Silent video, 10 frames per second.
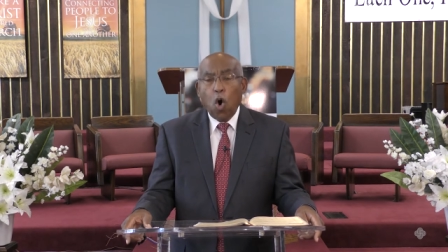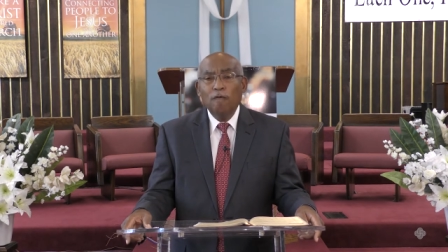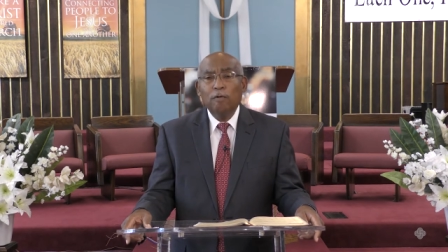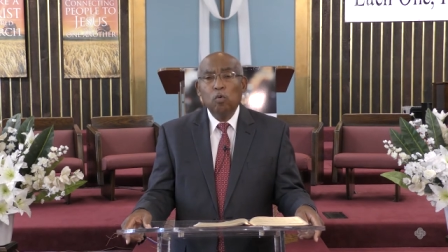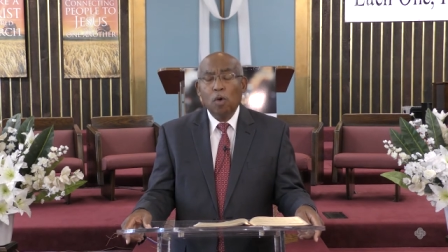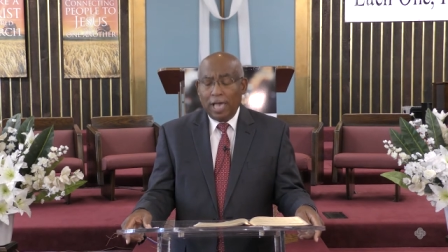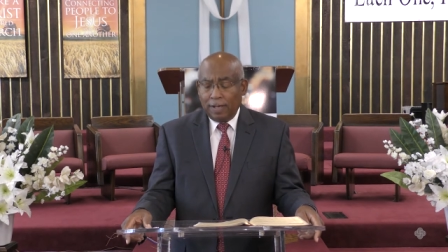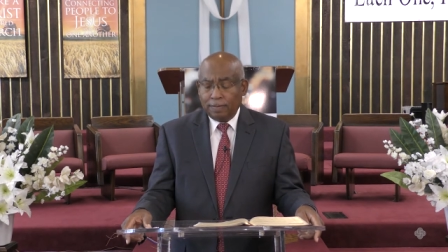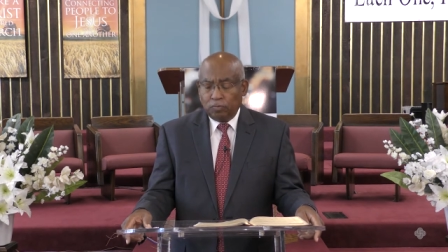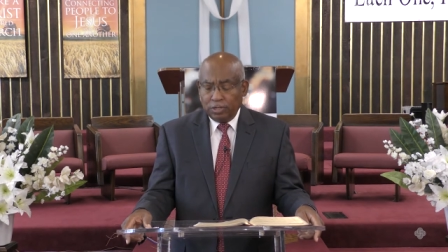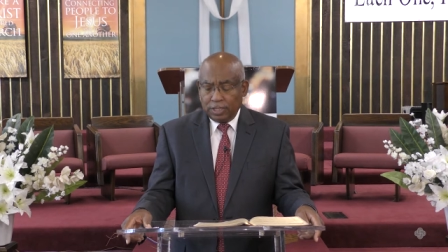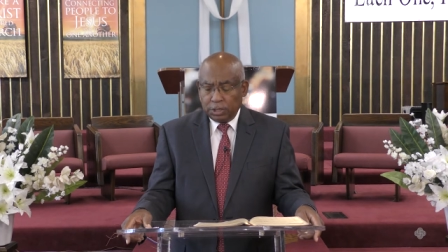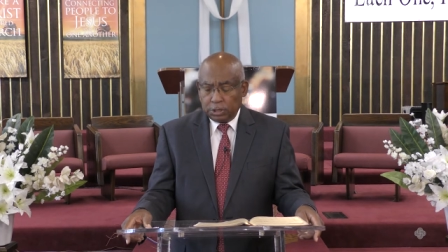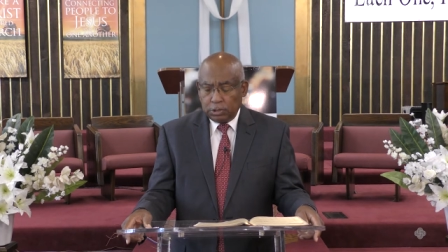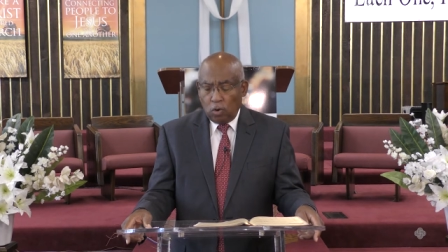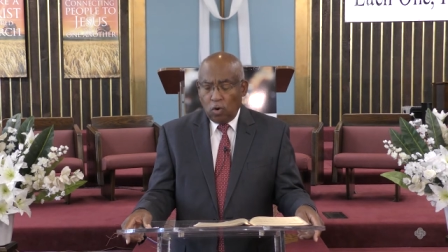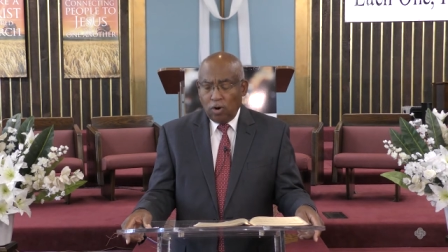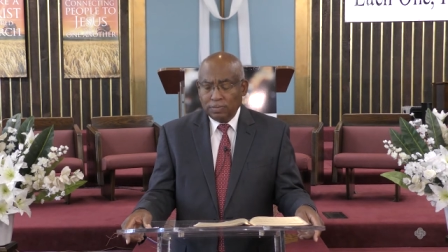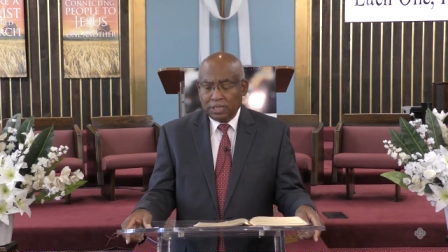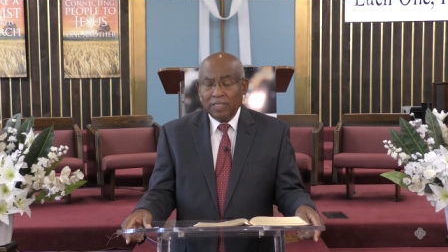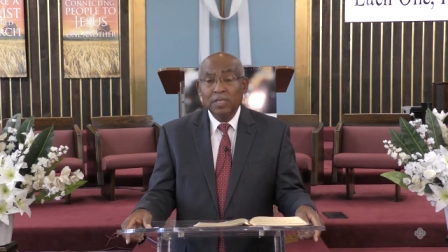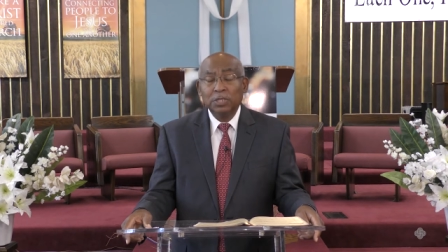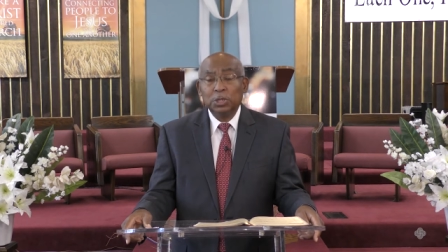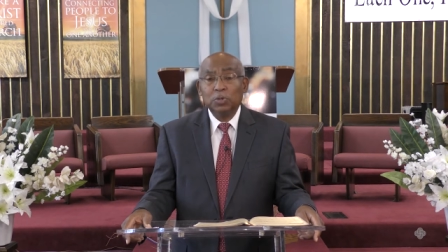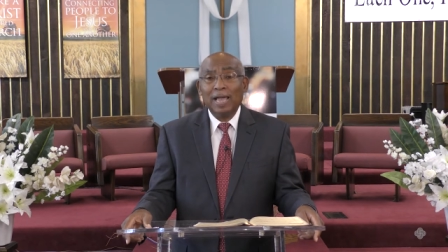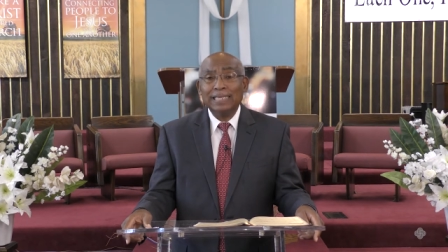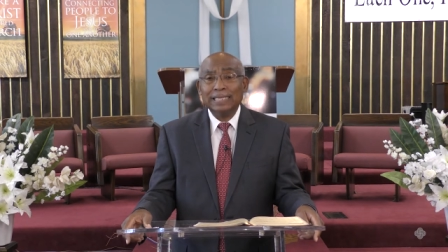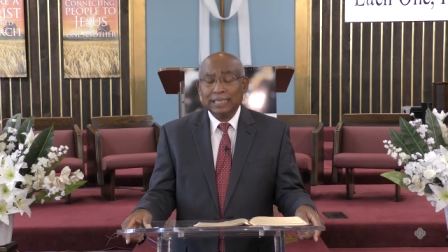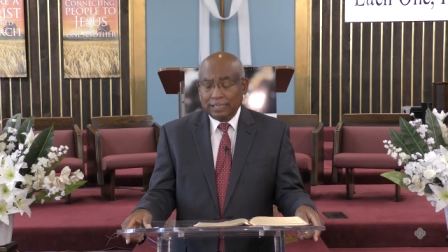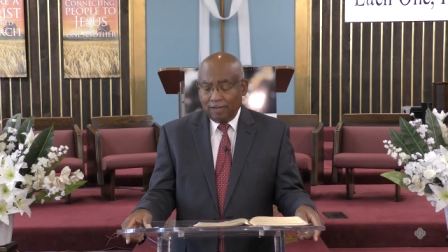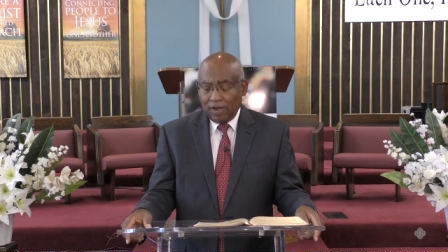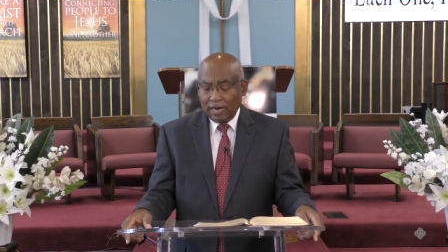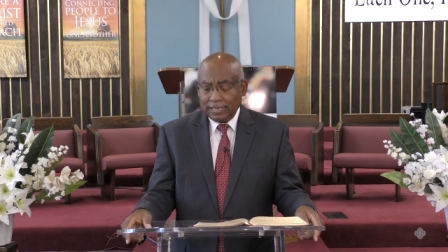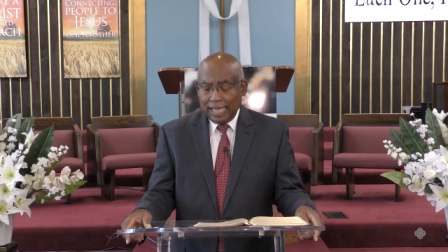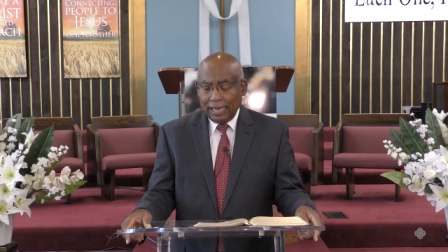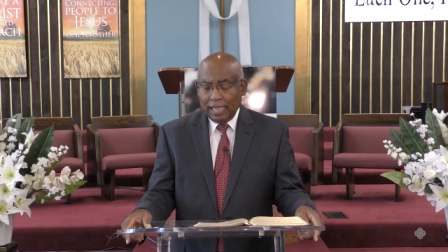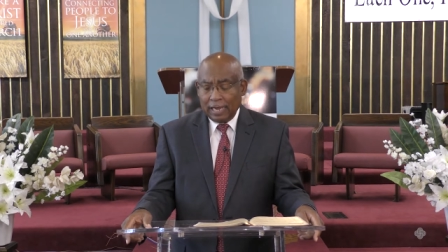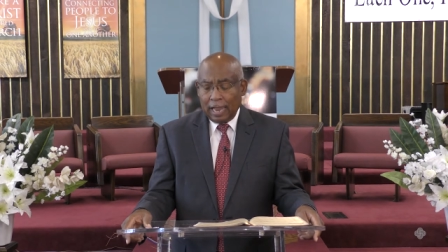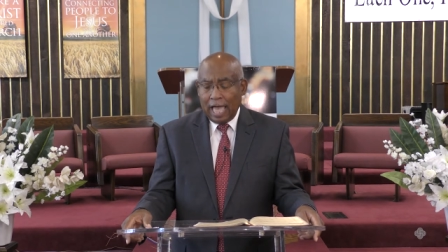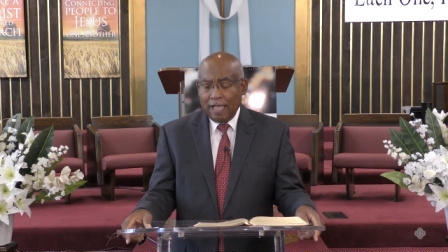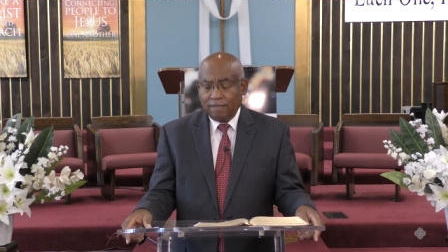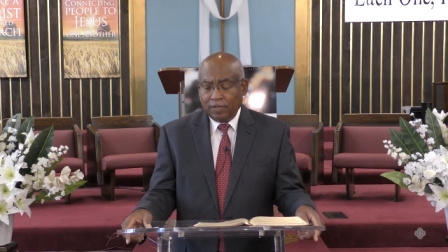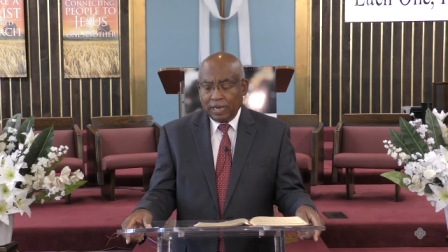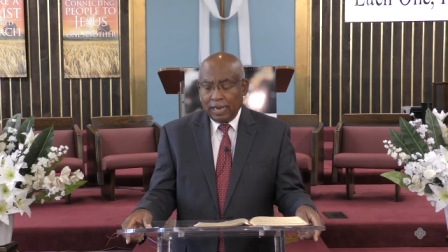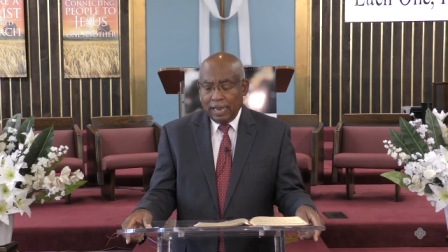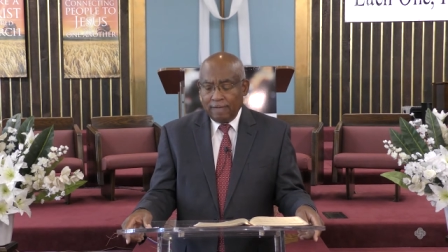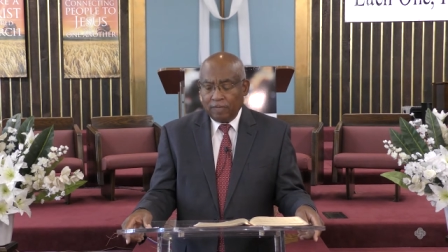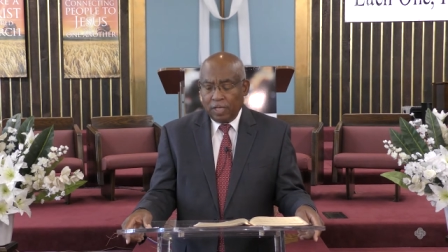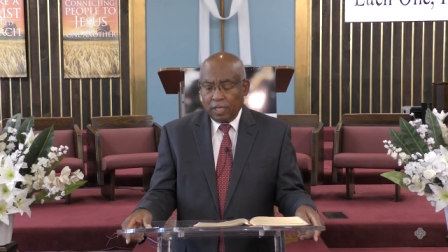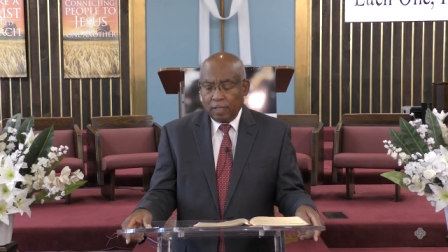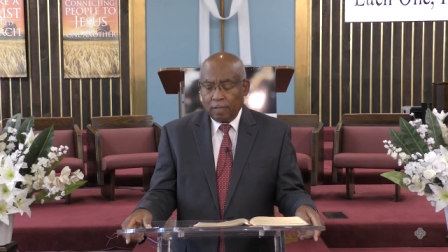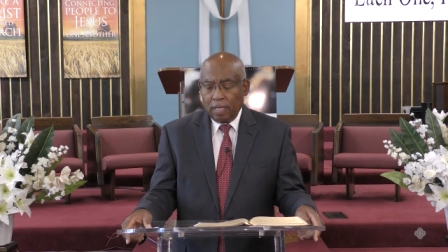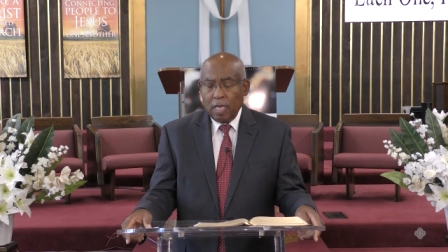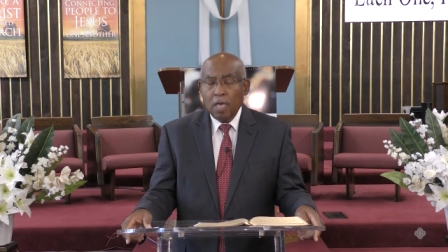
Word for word: overwhelmed with the storms and the stresses of our daily life and living